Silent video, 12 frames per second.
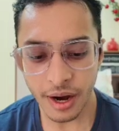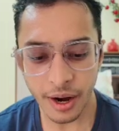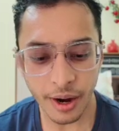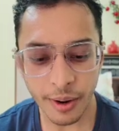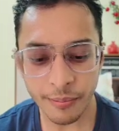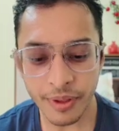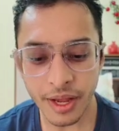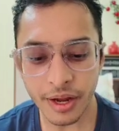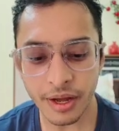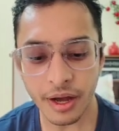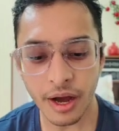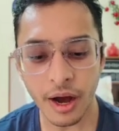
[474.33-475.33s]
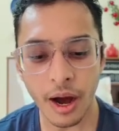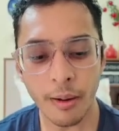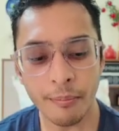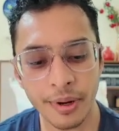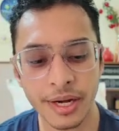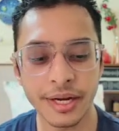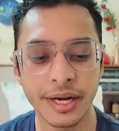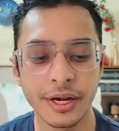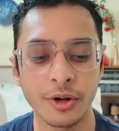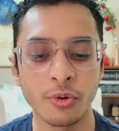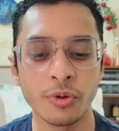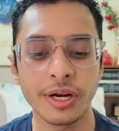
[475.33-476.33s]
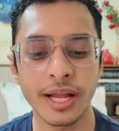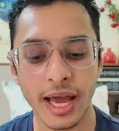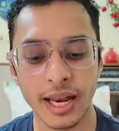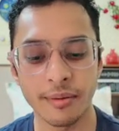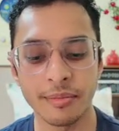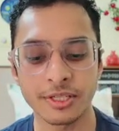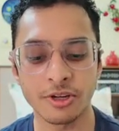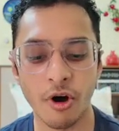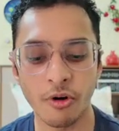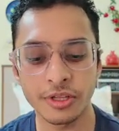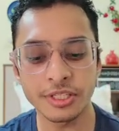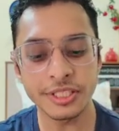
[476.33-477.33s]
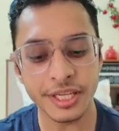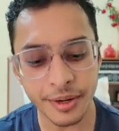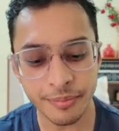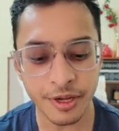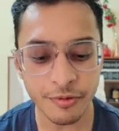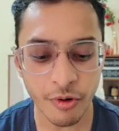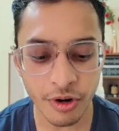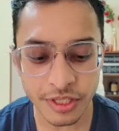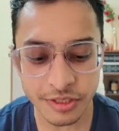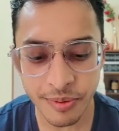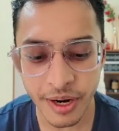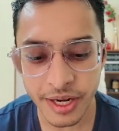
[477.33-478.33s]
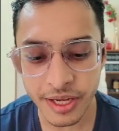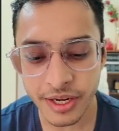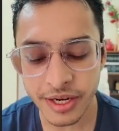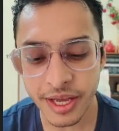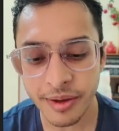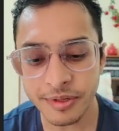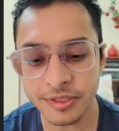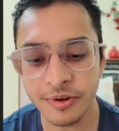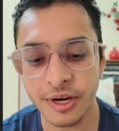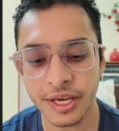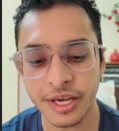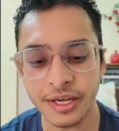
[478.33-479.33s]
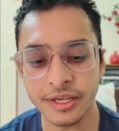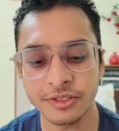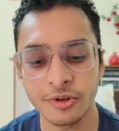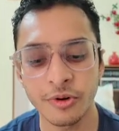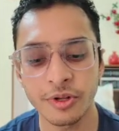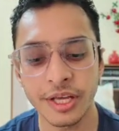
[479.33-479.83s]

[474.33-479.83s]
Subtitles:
uh, a bit into the dynamics, how the scripting for this particular game is working. So